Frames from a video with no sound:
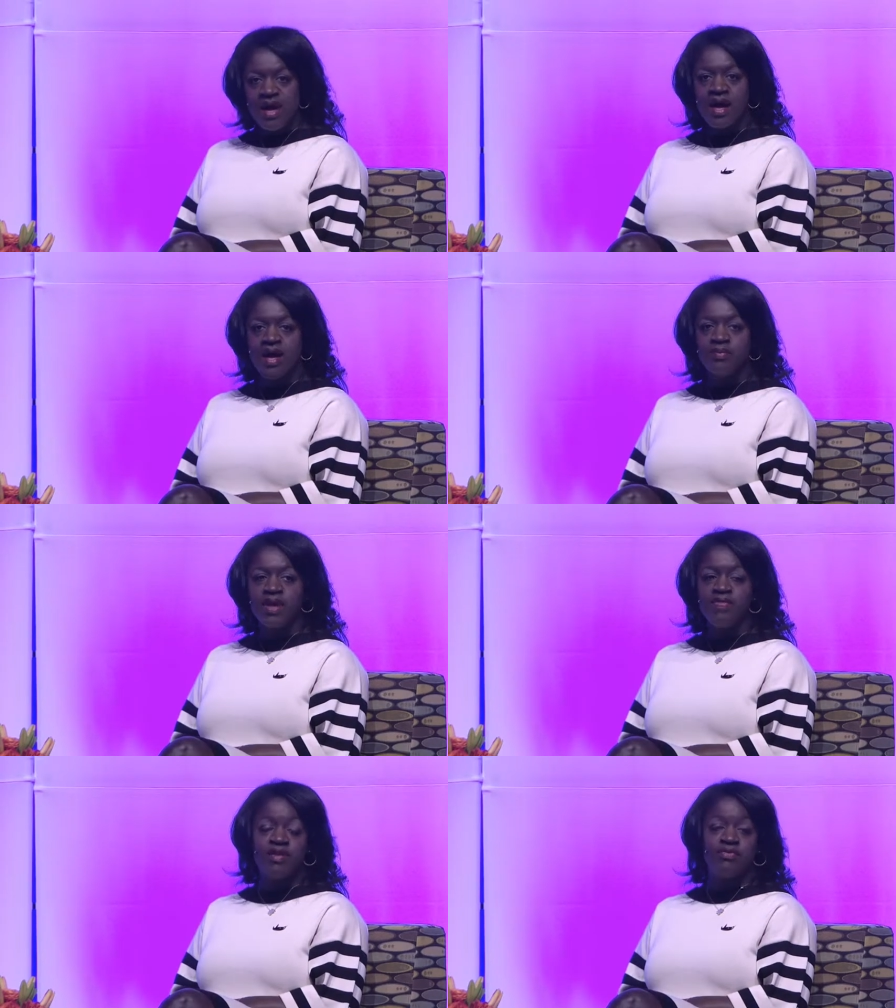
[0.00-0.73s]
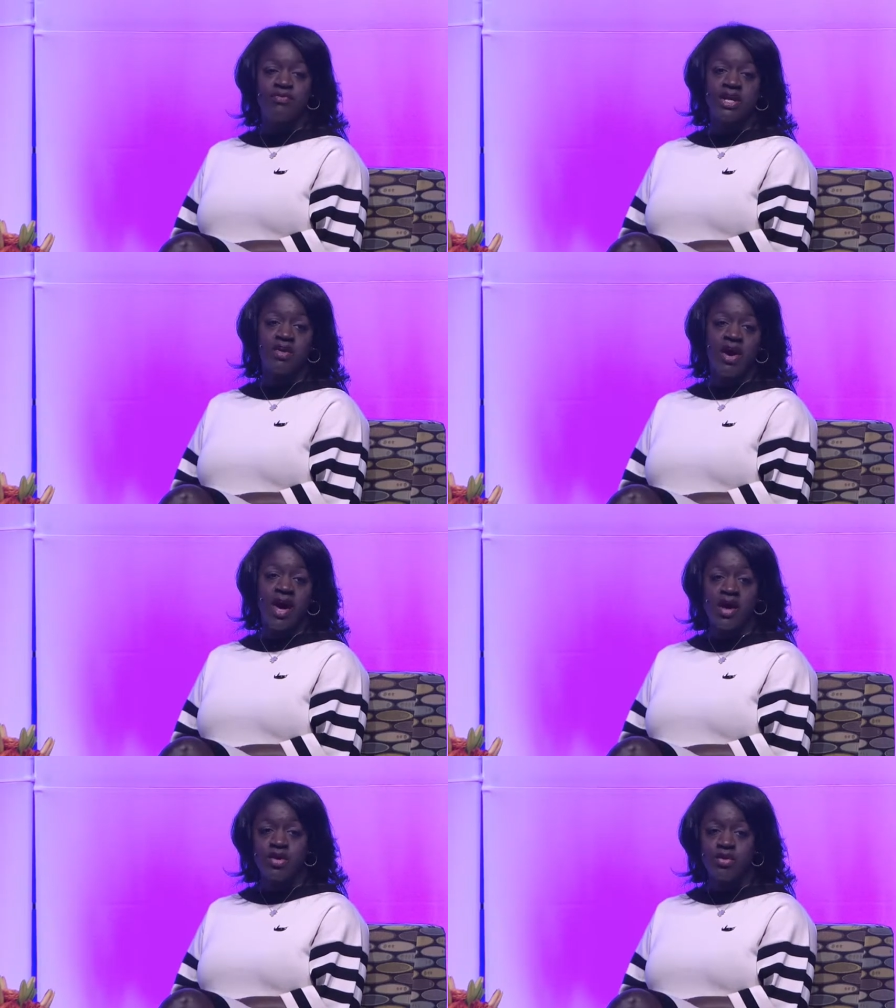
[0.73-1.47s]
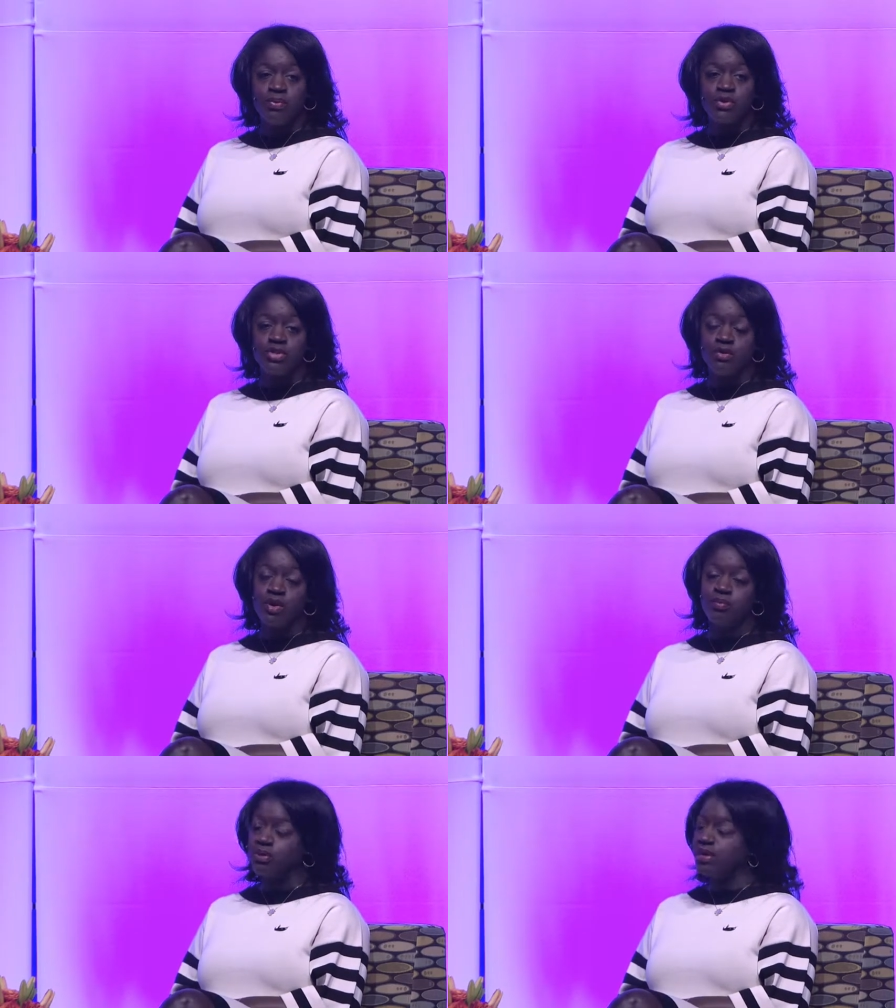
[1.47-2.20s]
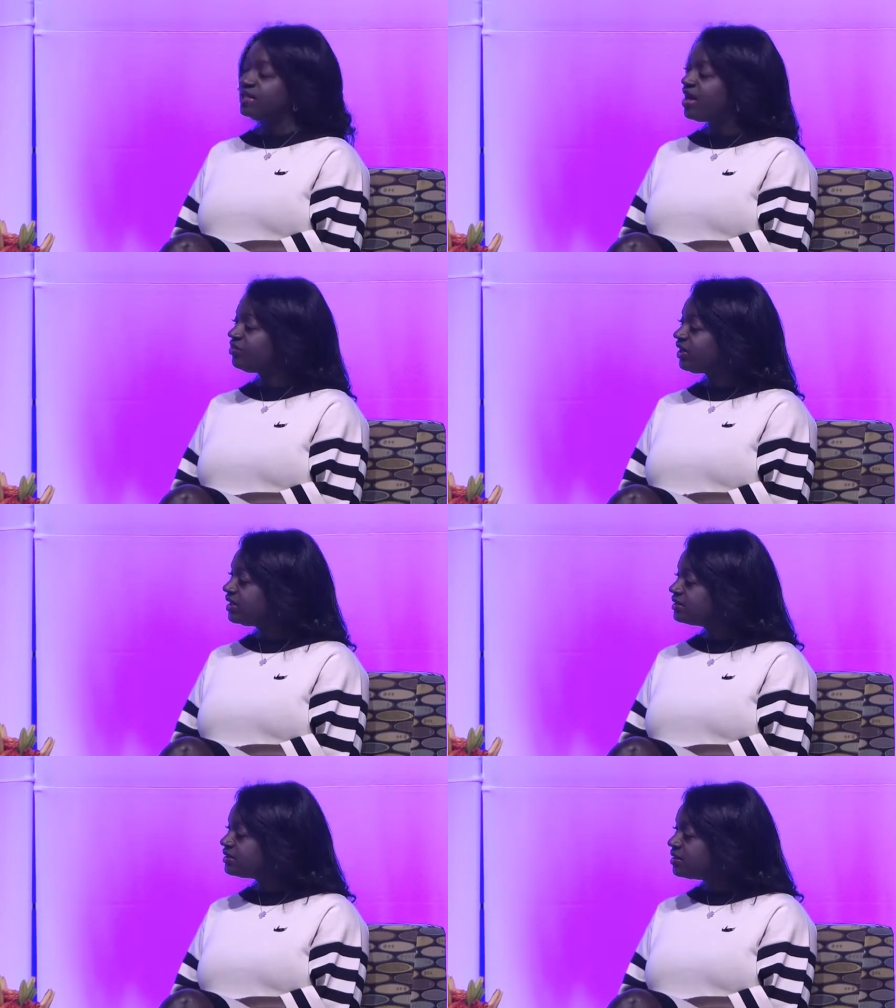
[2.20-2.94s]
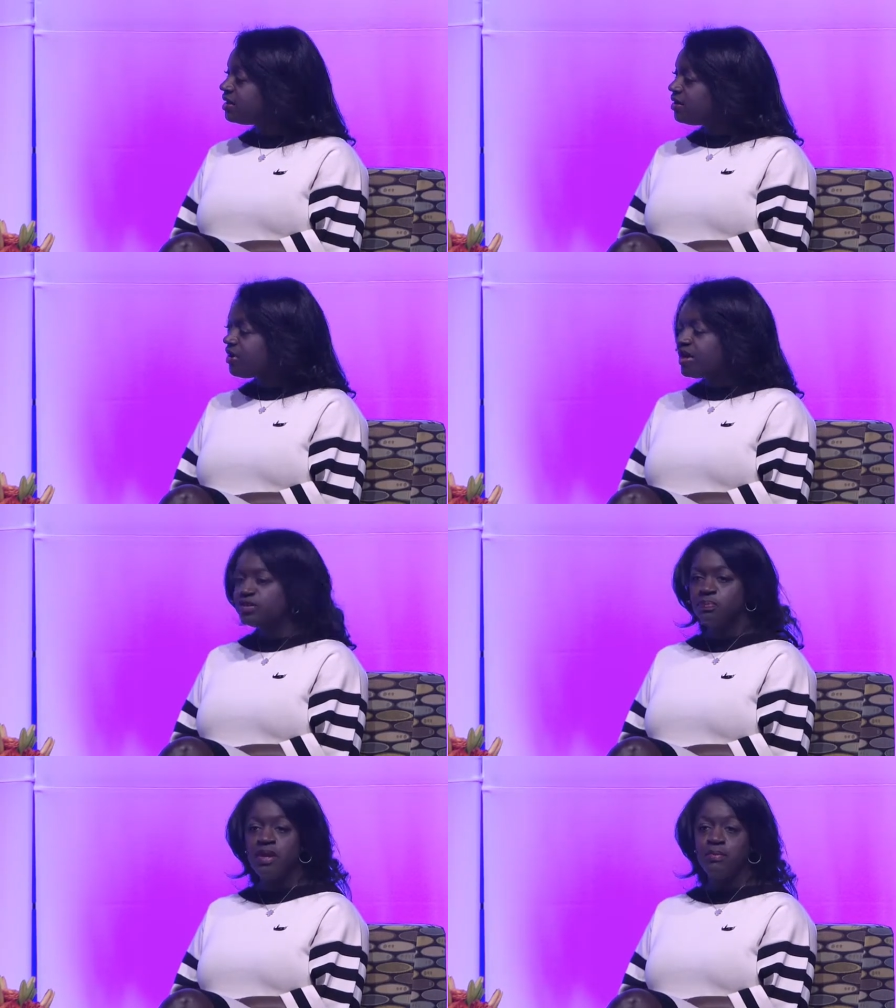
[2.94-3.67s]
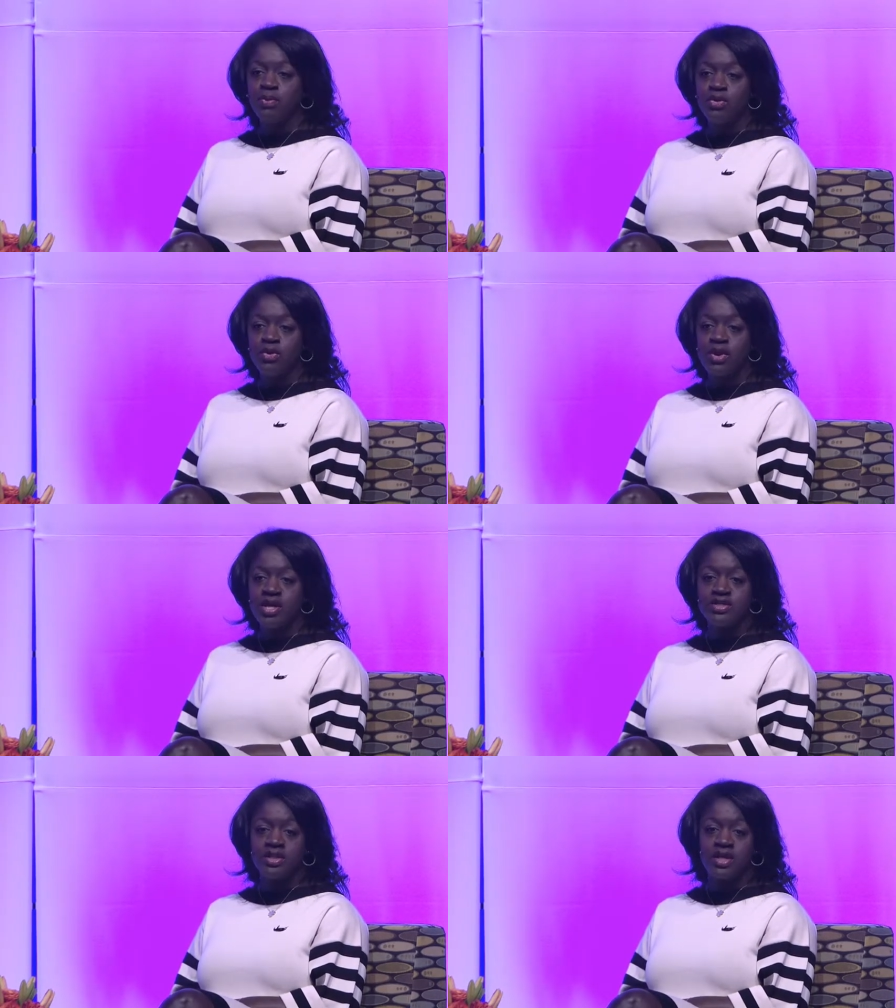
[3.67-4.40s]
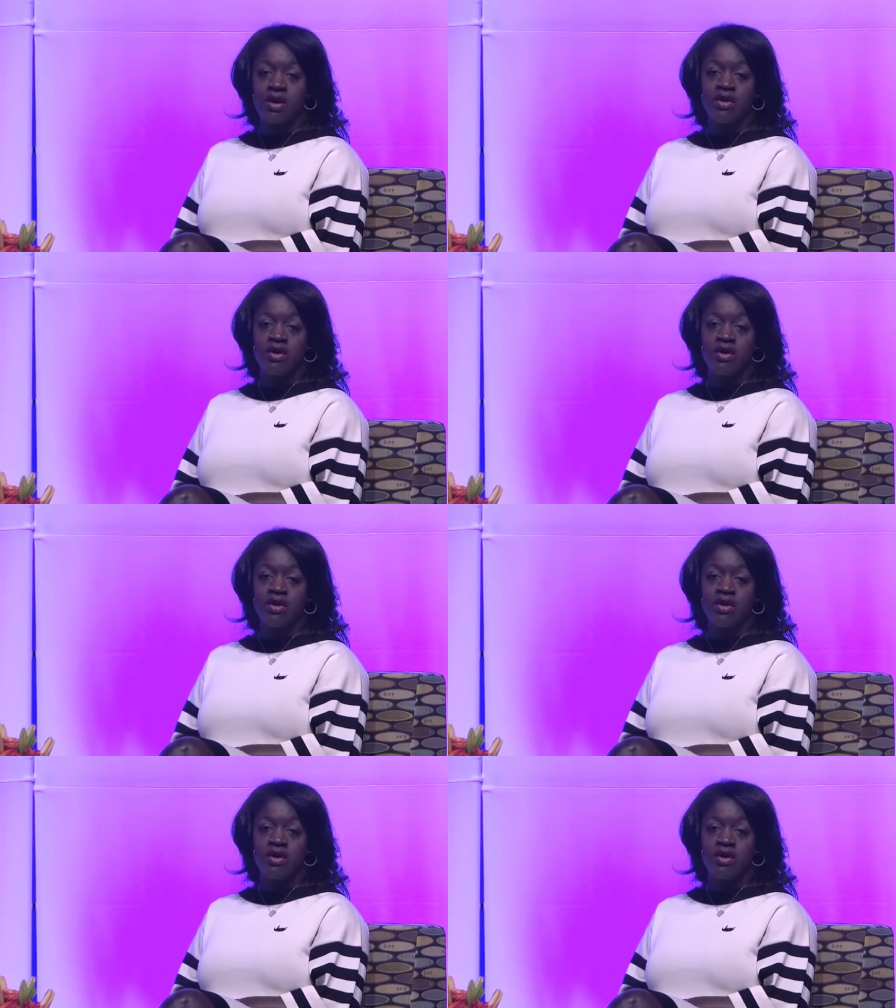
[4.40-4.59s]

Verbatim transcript: Um, and then figure out how you build your own brand advocates, right? It's people who actually